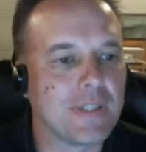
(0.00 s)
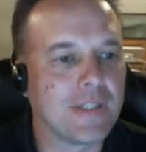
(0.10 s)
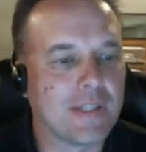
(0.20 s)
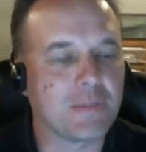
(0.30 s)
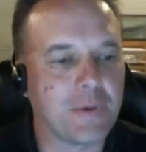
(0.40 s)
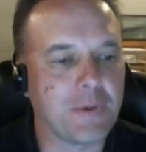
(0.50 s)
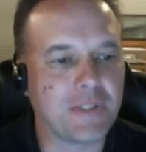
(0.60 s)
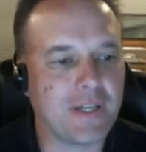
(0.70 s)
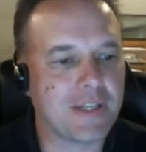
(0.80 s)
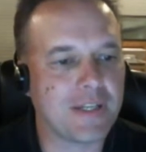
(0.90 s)
as we were
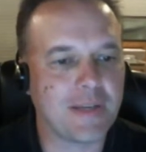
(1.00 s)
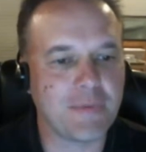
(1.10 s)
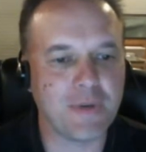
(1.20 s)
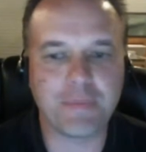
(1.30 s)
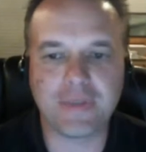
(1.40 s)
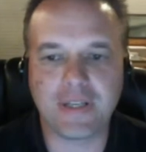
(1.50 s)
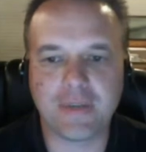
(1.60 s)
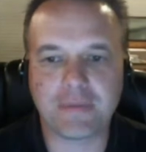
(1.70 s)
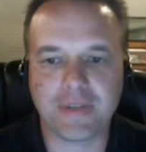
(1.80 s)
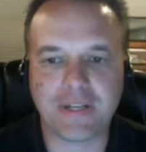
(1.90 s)
talking, I'm hoping to
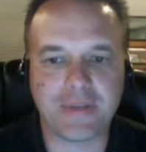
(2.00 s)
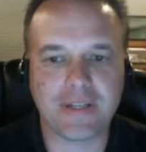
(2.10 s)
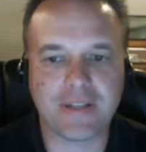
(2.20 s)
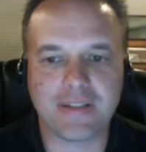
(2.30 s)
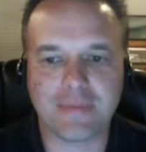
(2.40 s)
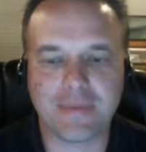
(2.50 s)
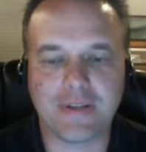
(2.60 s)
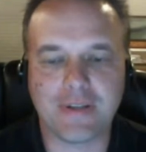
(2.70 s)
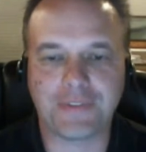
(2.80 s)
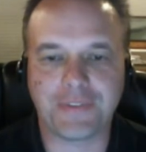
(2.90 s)
upgrade my ARM
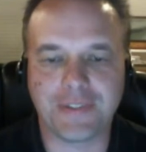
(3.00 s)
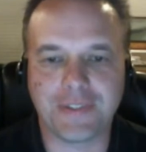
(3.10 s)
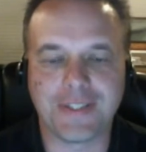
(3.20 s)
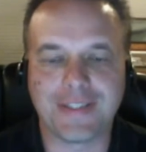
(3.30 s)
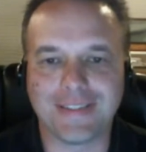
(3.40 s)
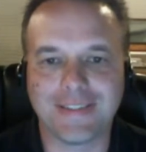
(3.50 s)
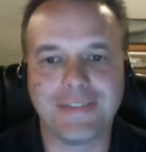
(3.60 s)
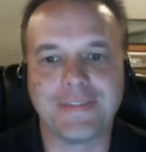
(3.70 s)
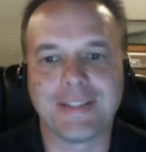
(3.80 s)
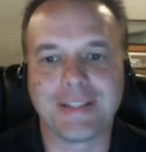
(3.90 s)
arsenal this
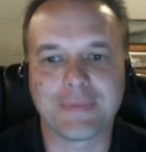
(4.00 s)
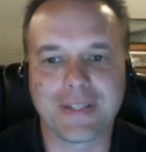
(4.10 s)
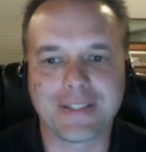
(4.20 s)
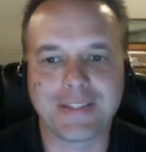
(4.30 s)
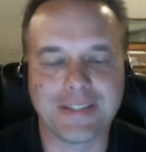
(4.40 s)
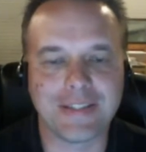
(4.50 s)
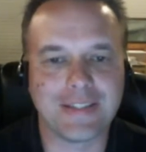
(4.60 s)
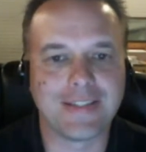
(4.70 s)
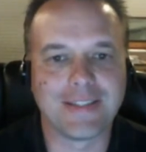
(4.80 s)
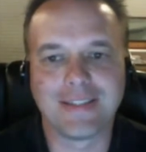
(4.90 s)
evening. I'm watching
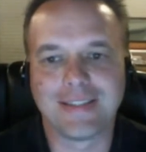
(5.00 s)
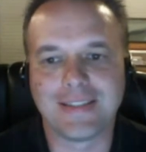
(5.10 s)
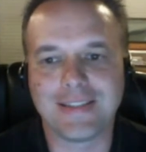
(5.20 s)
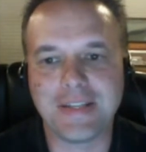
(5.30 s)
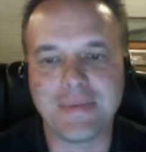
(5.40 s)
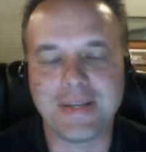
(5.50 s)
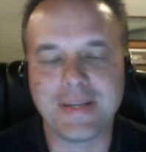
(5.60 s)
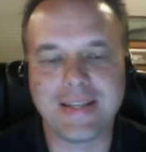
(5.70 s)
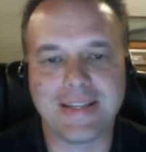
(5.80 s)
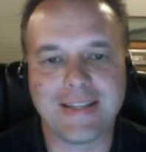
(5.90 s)
an
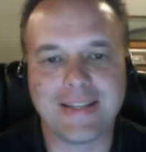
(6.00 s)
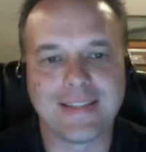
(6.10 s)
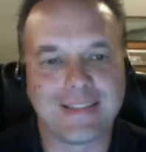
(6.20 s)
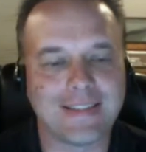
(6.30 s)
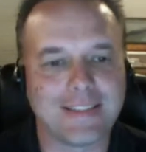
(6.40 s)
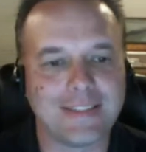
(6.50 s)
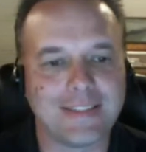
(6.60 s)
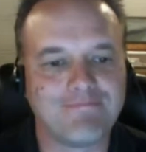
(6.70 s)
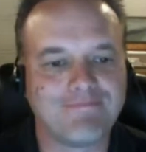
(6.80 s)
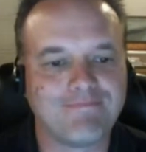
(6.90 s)
eBay uh,
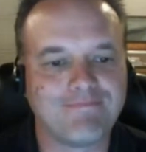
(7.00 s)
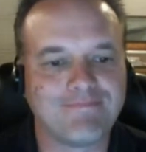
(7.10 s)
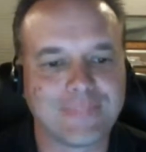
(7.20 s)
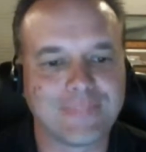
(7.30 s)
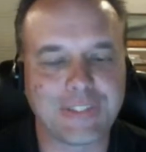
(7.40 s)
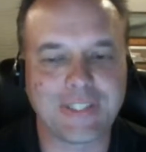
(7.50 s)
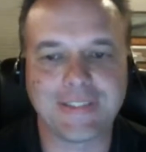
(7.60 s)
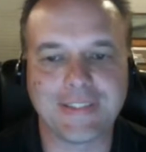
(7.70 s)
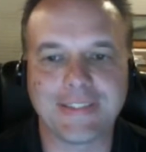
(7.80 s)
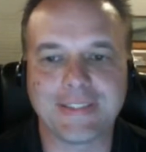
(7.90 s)

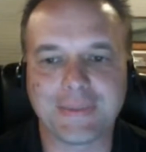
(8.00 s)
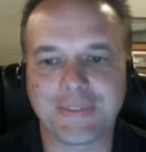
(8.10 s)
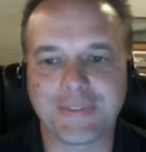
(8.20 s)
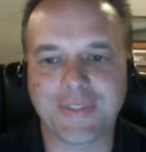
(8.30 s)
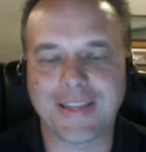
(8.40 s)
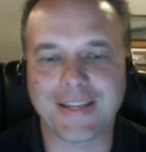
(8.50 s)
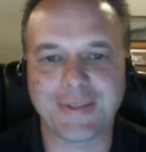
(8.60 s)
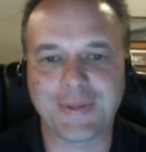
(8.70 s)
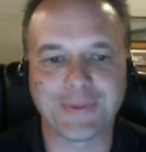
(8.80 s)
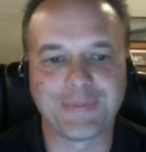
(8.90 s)
sale here, so we'll see how that
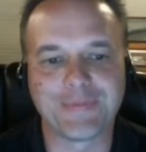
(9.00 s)
goes.